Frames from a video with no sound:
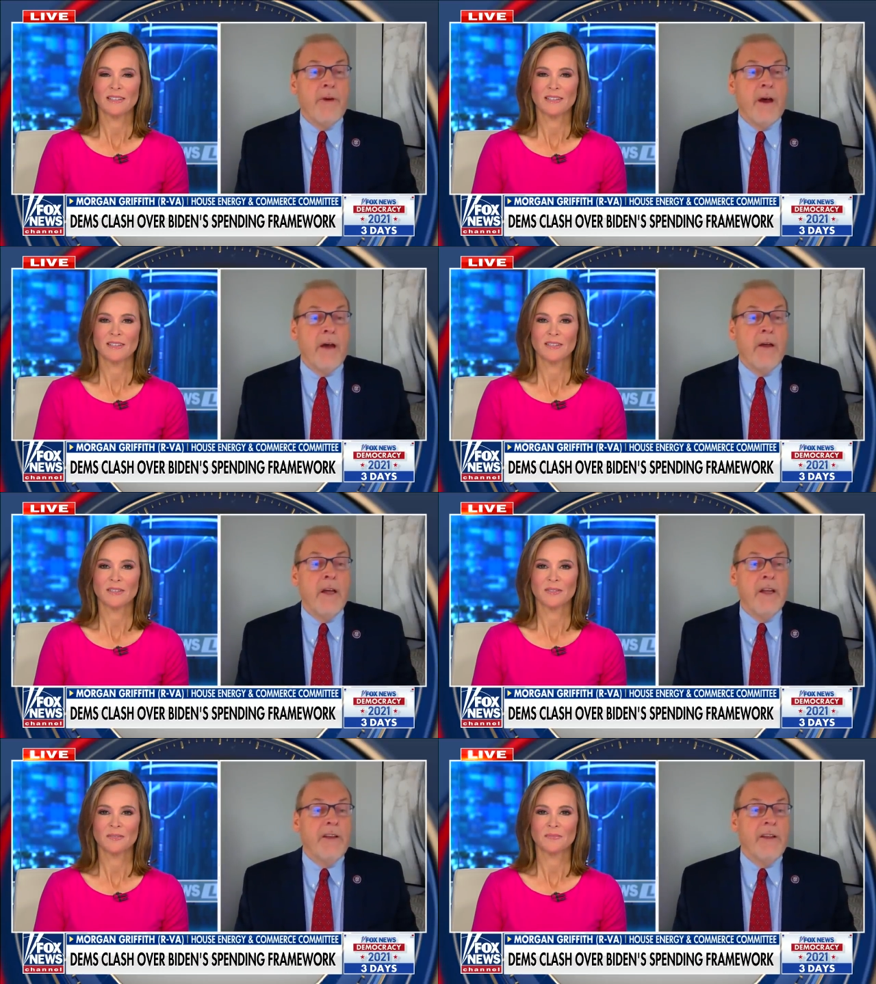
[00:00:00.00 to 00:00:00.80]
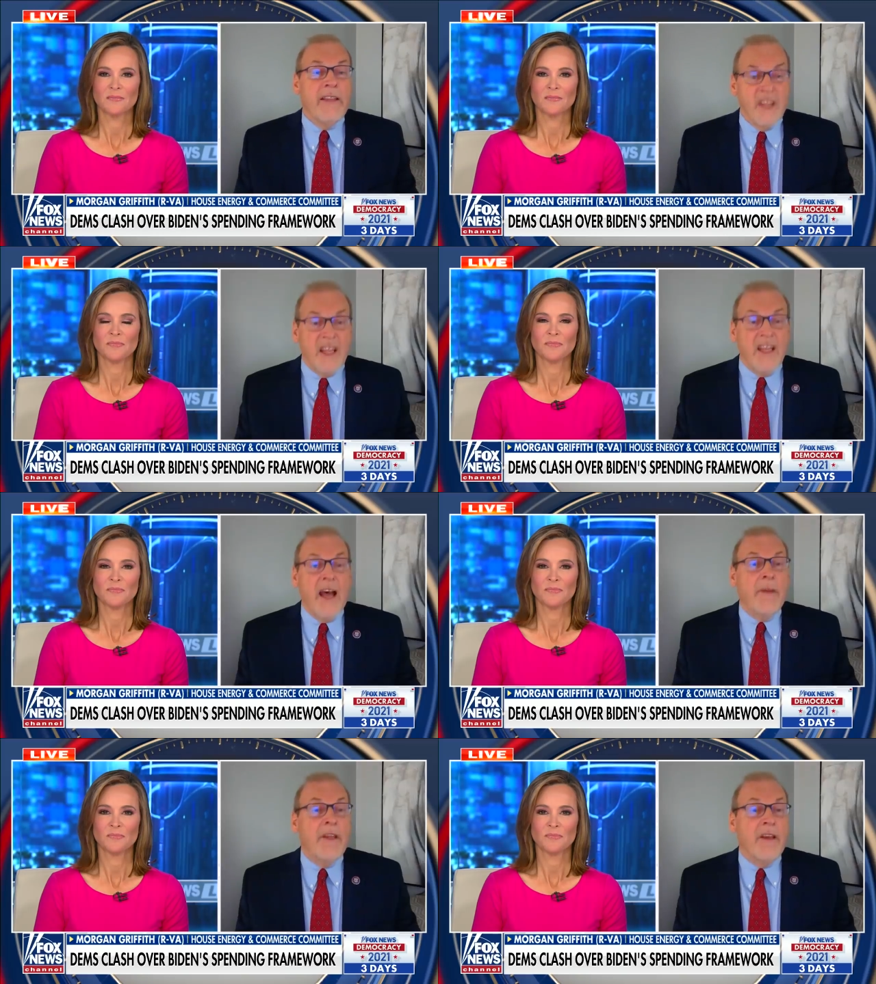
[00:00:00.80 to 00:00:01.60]
Speaker 1: uh, less
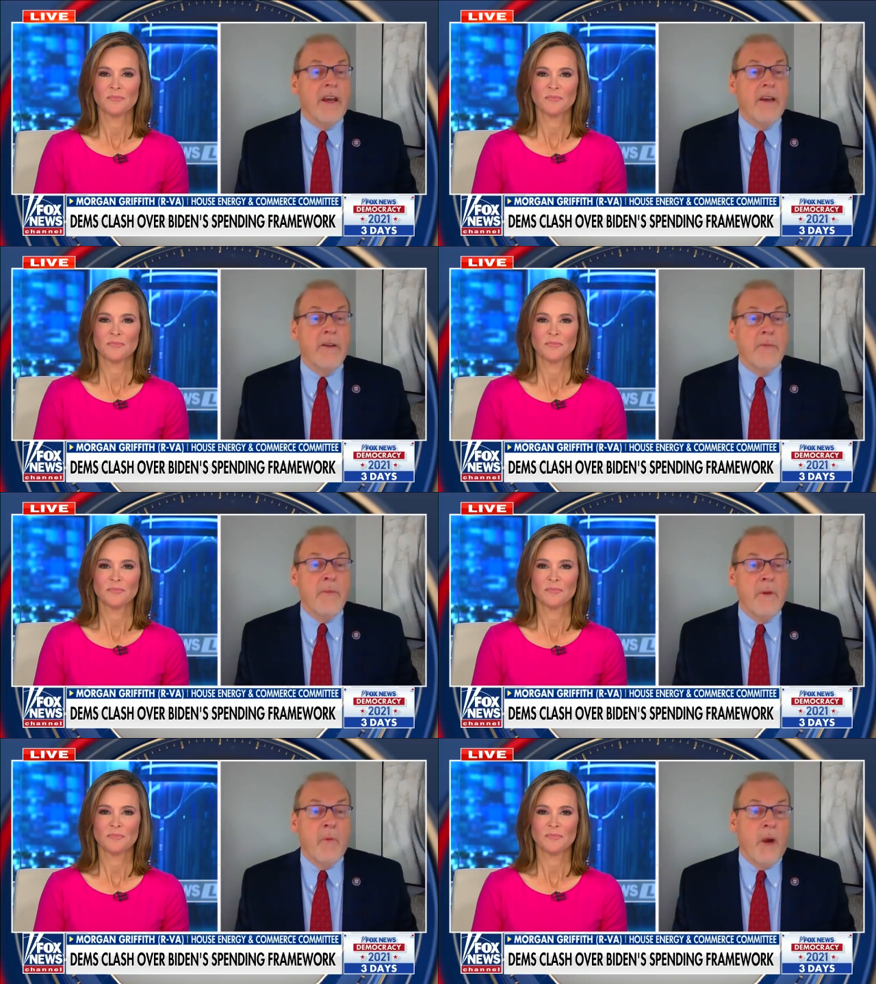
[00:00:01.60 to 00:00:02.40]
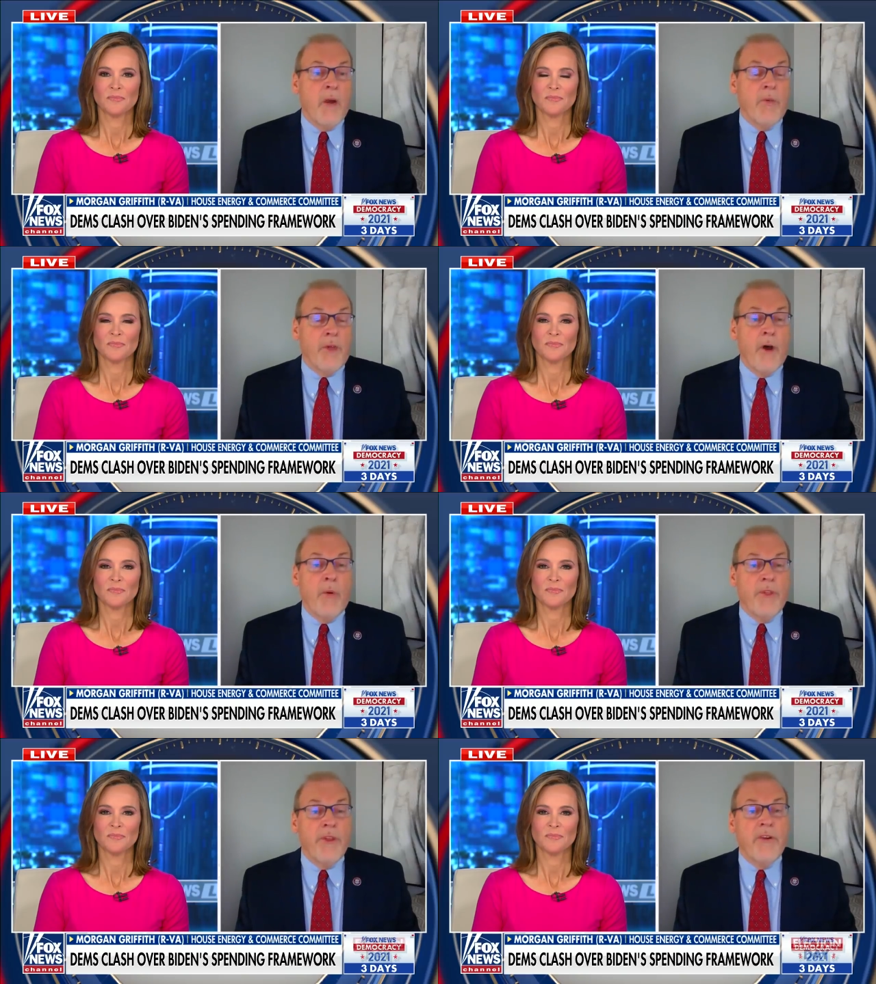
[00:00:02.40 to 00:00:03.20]
economic uh, wherewithal
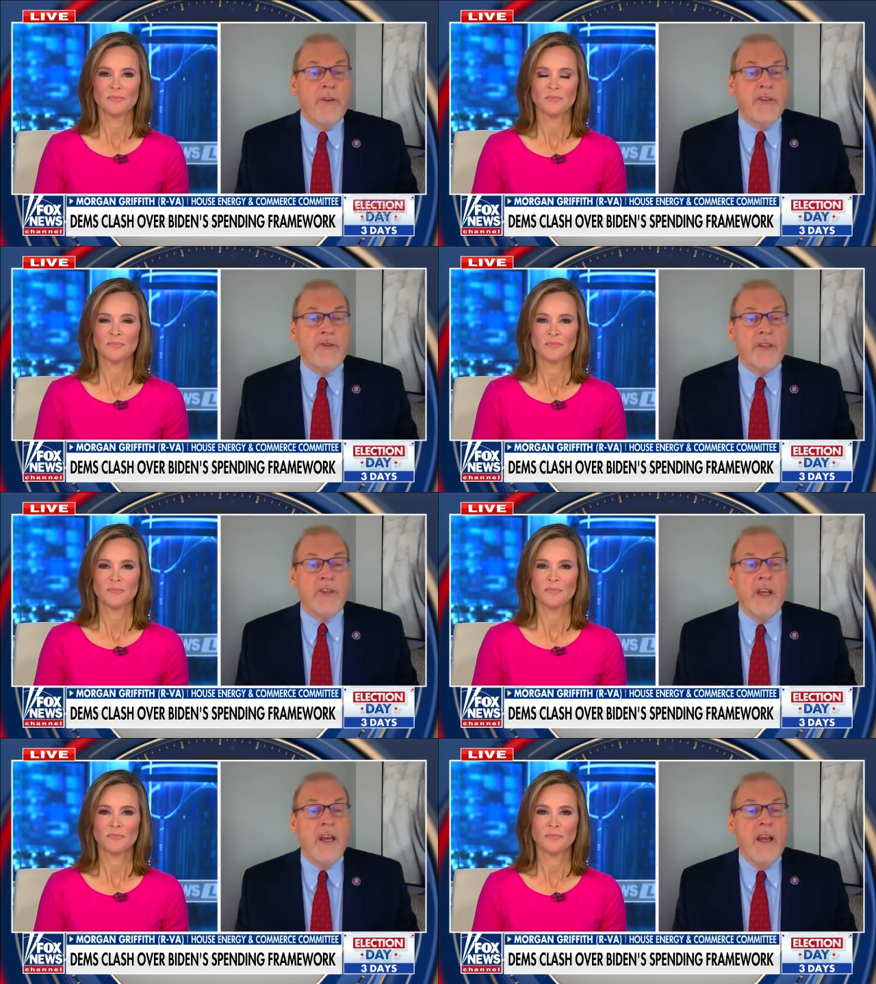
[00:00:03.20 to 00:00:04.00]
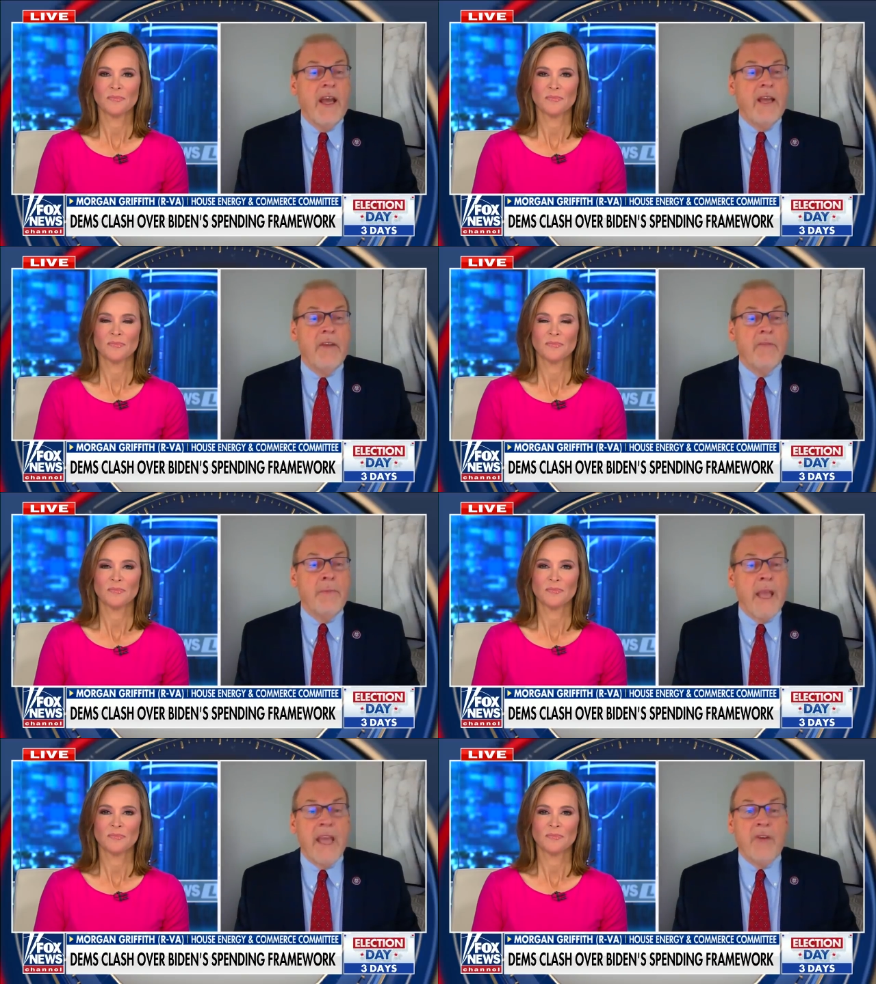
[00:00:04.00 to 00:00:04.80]
within their districts and
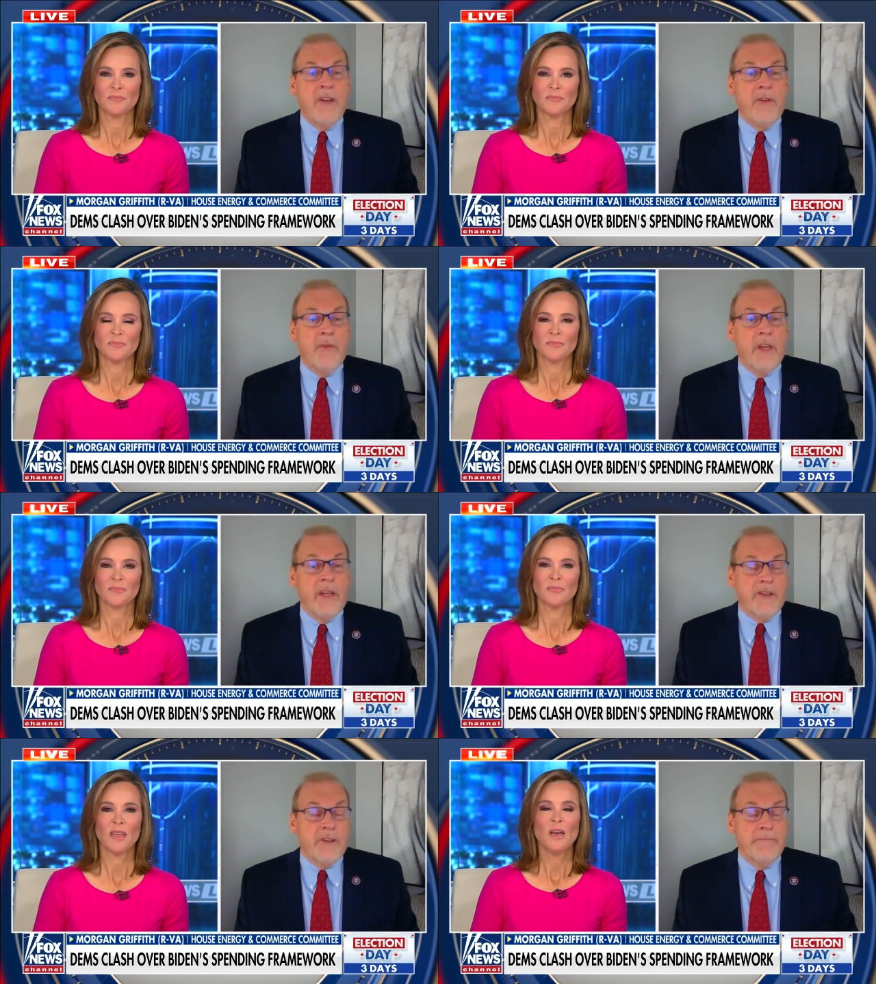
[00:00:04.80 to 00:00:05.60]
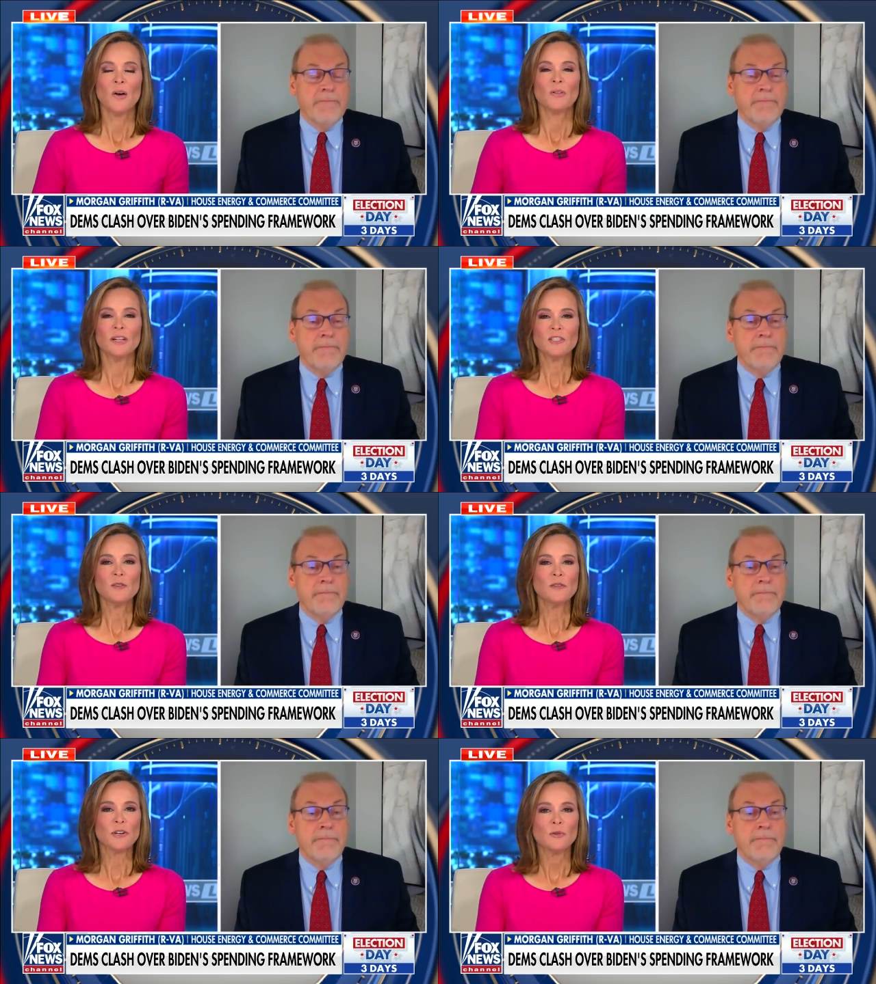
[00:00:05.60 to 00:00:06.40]
catering to the rich.
Speaker 2: Let's go
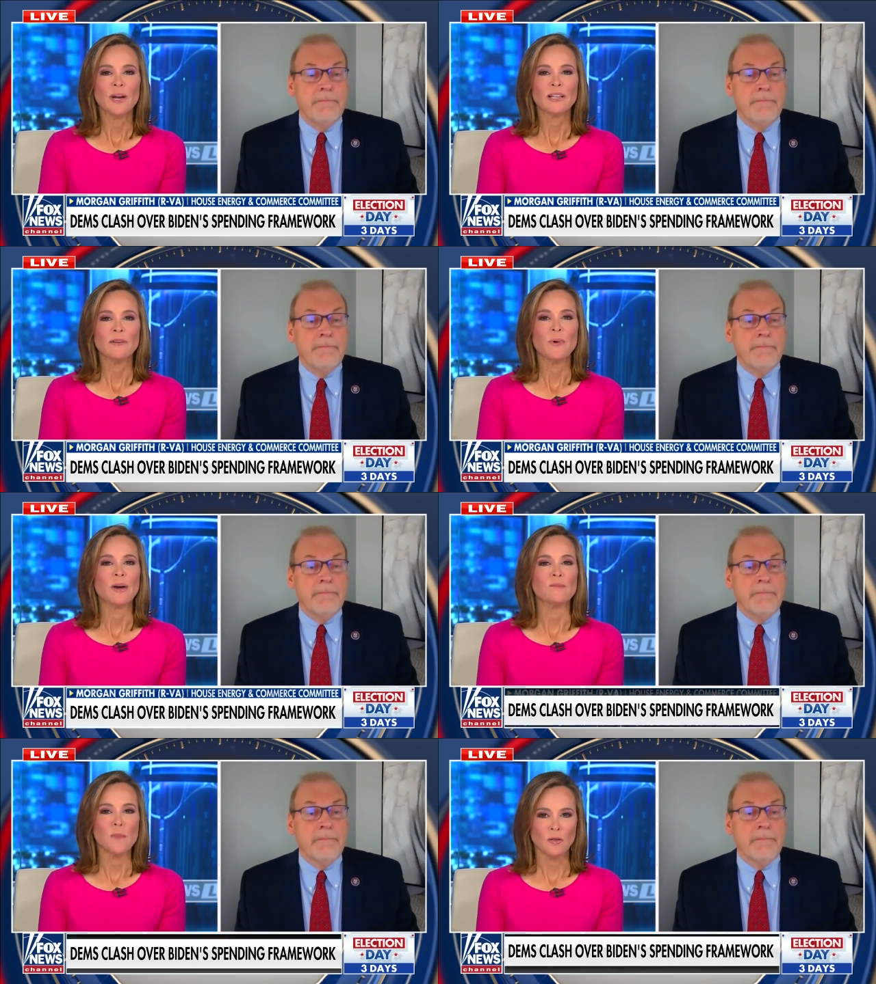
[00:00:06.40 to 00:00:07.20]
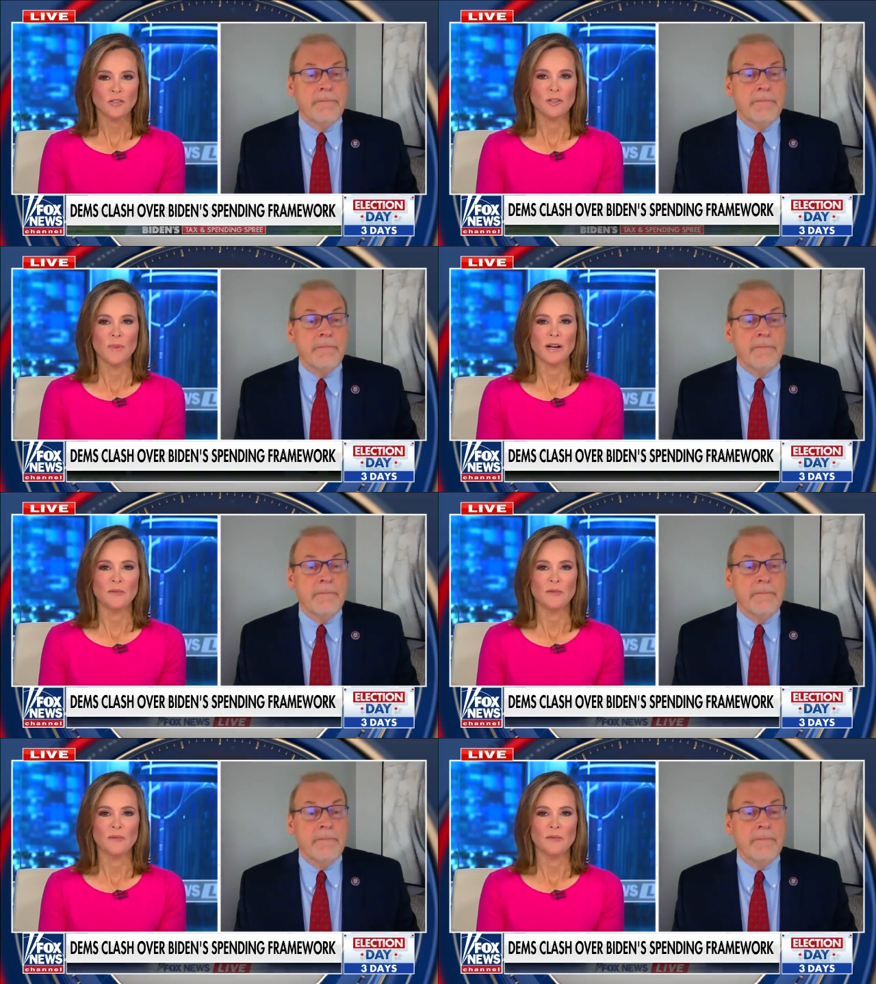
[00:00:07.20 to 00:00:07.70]
over quickly where most of the money